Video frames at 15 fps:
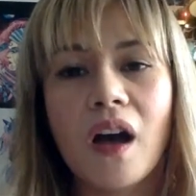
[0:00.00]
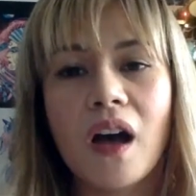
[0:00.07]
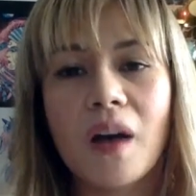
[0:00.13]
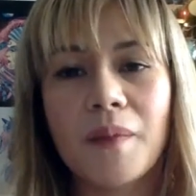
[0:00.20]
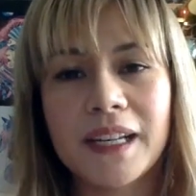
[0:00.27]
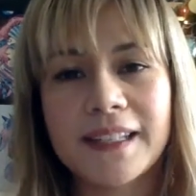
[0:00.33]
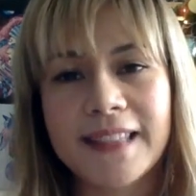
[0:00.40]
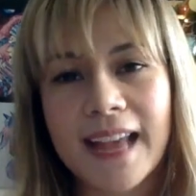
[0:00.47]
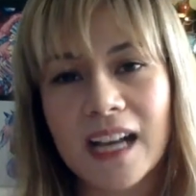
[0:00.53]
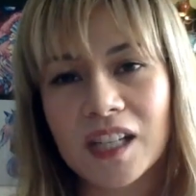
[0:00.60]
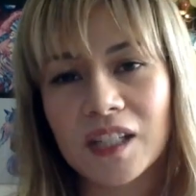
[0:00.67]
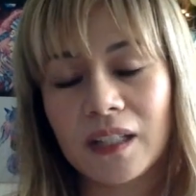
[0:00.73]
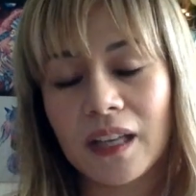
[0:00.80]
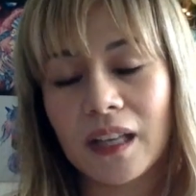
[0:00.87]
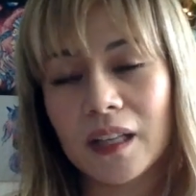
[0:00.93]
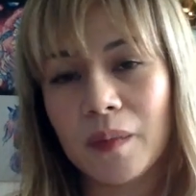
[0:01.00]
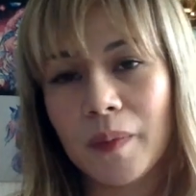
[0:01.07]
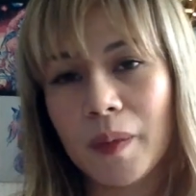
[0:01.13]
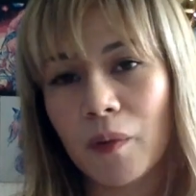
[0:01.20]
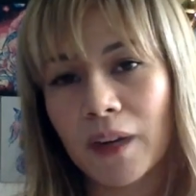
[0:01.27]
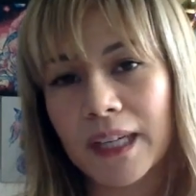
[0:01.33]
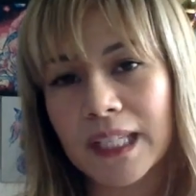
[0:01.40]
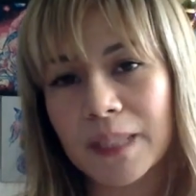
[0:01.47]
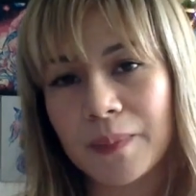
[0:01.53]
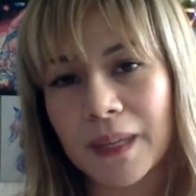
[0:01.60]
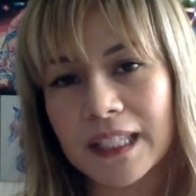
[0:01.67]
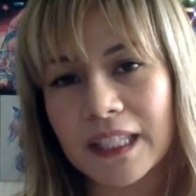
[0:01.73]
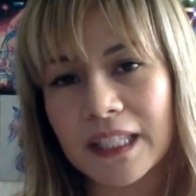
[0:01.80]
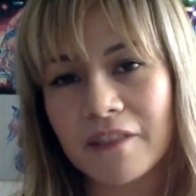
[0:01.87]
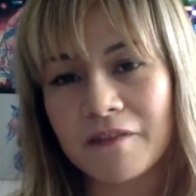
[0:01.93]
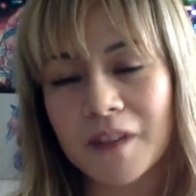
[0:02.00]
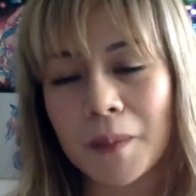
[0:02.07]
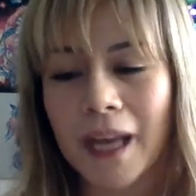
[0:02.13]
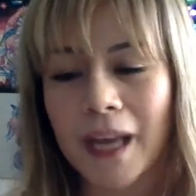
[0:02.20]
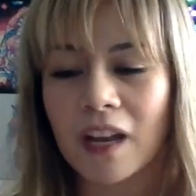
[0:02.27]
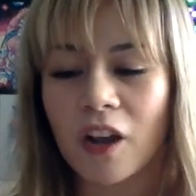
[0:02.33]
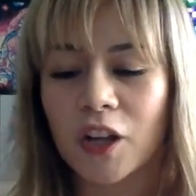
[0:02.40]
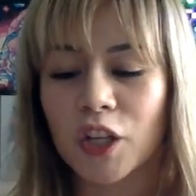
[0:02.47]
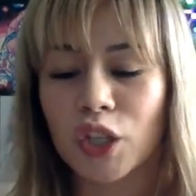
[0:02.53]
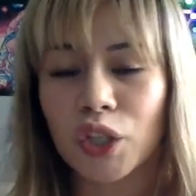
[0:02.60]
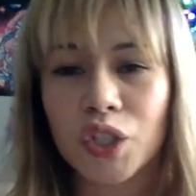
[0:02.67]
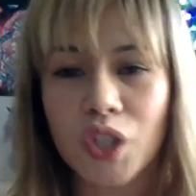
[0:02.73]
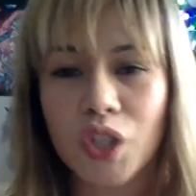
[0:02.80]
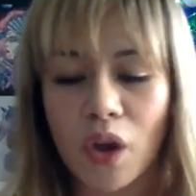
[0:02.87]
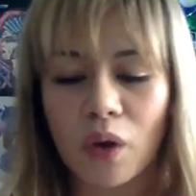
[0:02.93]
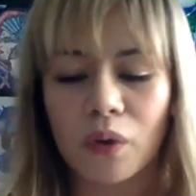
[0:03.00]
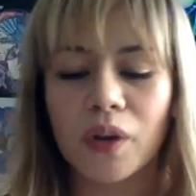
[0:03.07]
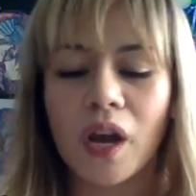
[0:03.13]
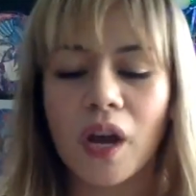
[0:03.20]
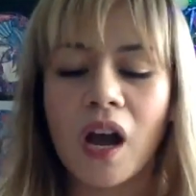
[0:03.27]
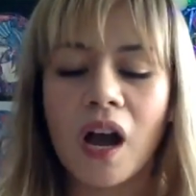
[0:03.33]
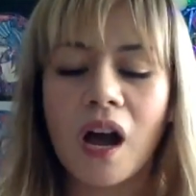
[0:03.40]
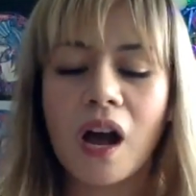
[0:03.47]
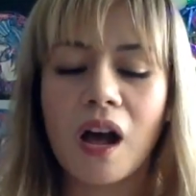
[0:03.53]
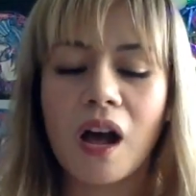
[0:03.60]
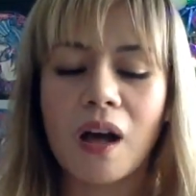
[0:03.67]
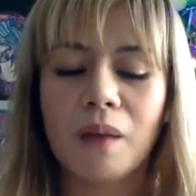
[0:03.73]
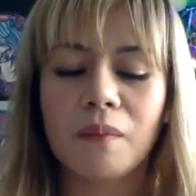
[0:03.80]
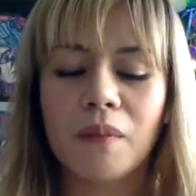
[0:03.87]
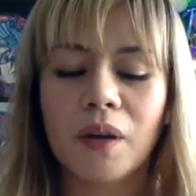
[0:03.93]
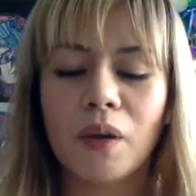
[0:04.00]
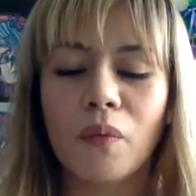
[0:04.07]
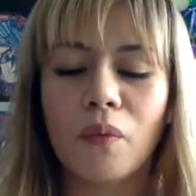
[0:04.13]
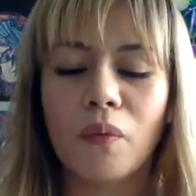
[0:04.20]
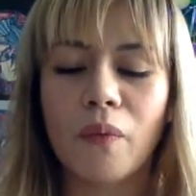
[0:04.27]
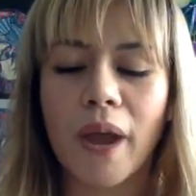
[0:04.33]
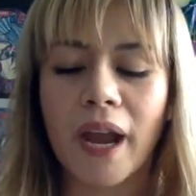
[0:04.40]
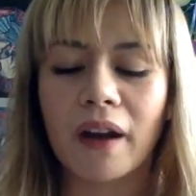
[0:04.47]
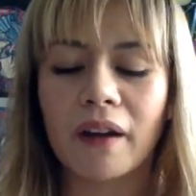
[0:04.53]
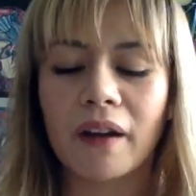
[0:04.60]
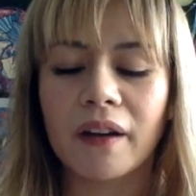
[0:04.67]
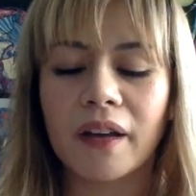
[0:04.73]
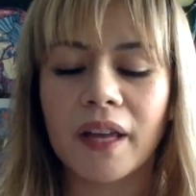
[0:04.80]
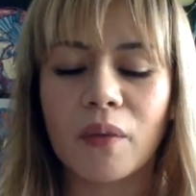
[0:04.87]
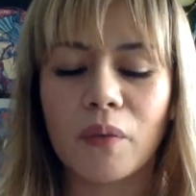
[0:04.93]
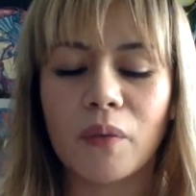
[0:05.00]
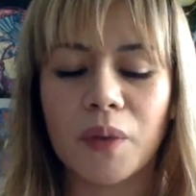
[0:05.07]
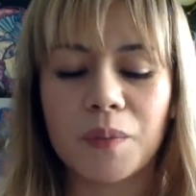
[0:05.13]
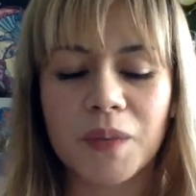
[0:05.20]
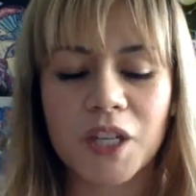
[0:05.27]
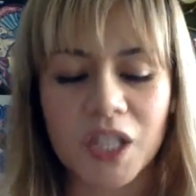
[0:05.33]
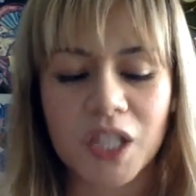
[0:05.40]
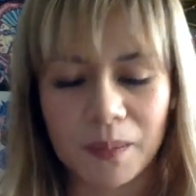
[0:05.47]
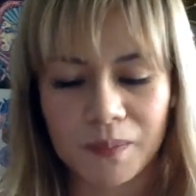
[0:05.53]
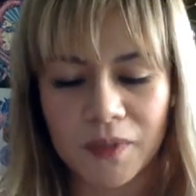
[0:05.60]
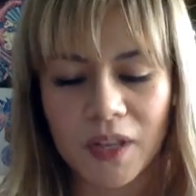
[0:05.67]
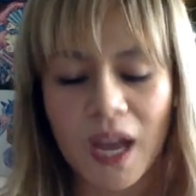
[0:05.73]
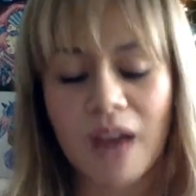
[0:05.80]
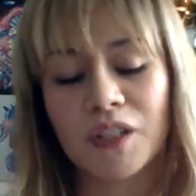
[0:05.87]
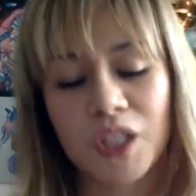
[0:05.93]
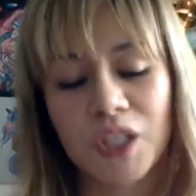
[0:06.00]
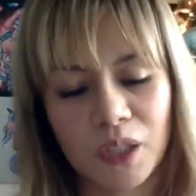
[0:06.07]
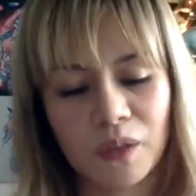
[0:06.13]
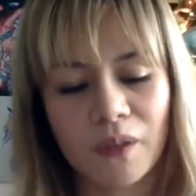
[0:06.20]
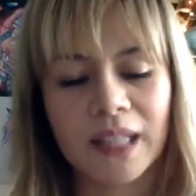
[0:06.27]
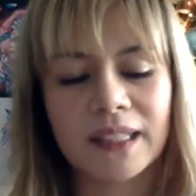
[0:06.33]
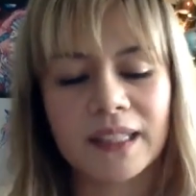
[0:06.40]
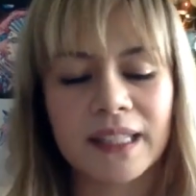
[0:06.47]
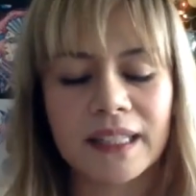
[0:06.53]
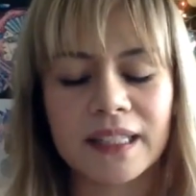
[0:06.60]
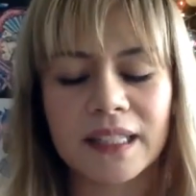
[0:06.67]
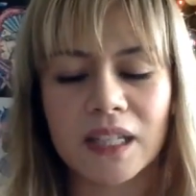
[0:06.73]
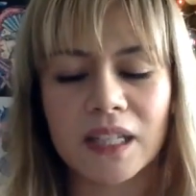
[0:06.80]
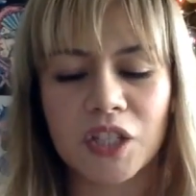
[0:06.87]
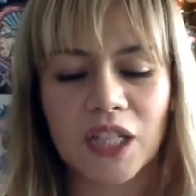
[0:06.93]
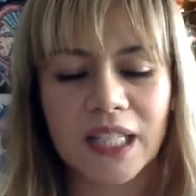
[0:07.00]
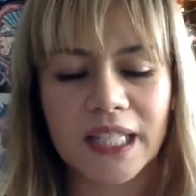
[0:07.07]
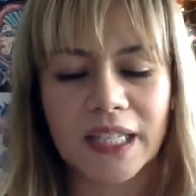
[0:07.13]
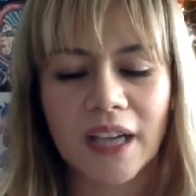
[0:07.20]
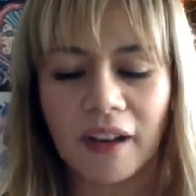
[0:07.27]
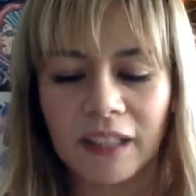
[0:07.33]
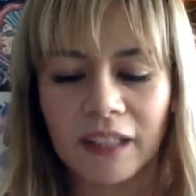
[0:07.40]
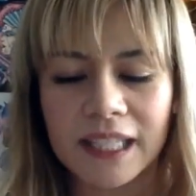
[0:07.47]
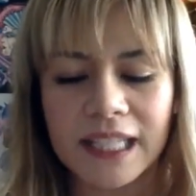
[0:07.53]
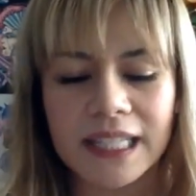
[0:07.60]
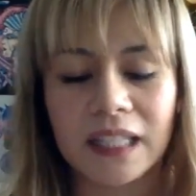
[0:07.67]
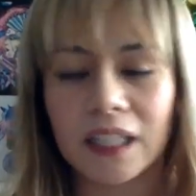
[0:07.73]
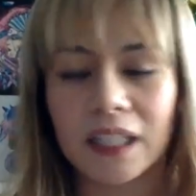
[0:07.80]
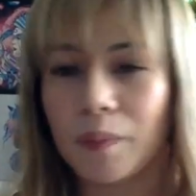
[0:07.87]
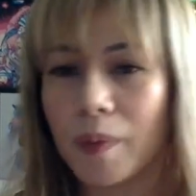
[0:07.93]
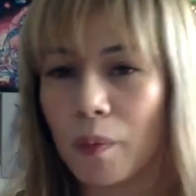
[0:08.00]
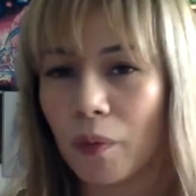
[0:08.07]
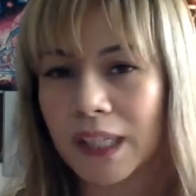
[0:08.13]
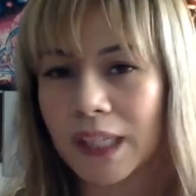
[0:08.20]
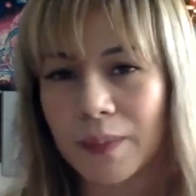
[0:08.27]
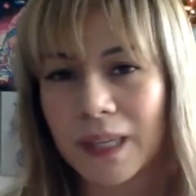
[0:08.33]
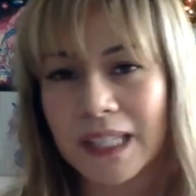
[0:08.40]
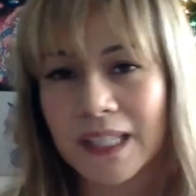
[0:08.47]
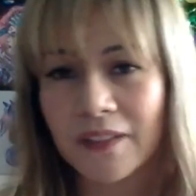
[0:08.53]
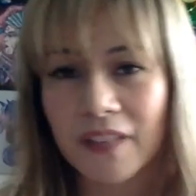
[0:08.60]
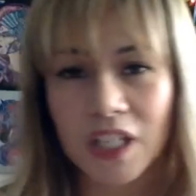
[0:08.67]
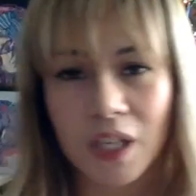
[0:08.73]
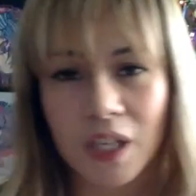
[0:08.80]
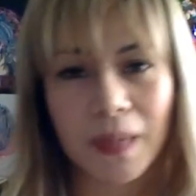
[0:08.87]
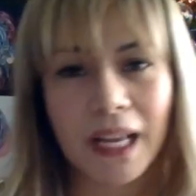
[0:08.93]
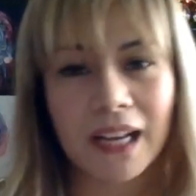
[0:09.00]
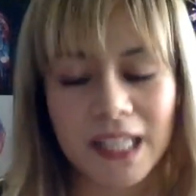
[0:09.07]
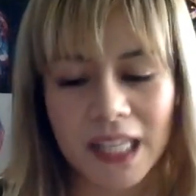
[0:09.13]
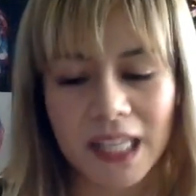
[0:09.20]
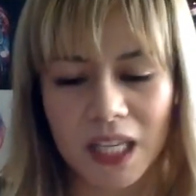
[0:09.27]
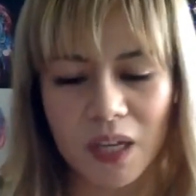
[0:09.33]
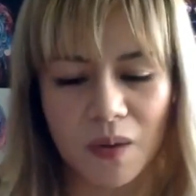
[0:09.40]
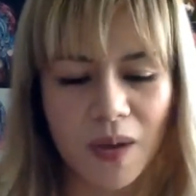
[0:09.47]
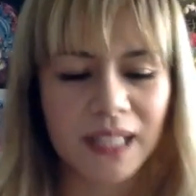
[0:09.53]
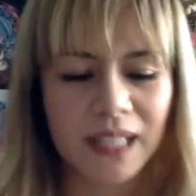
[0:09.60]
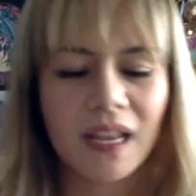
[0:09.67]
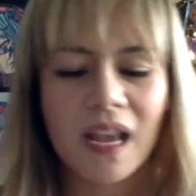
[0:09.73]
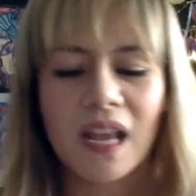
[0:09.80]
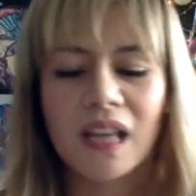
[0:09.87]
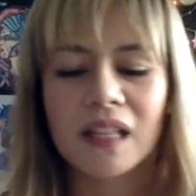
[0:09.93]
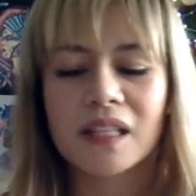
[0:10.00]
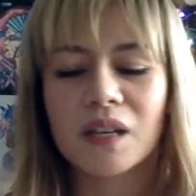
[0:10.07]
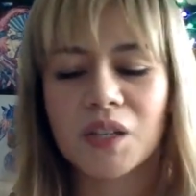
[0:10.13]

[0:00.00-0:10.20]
it is actually a little bit more expensive depending on your zone where it would be shipped out to. And since she's in Ireland, it's a little bit more expensive than shipping out to the US. So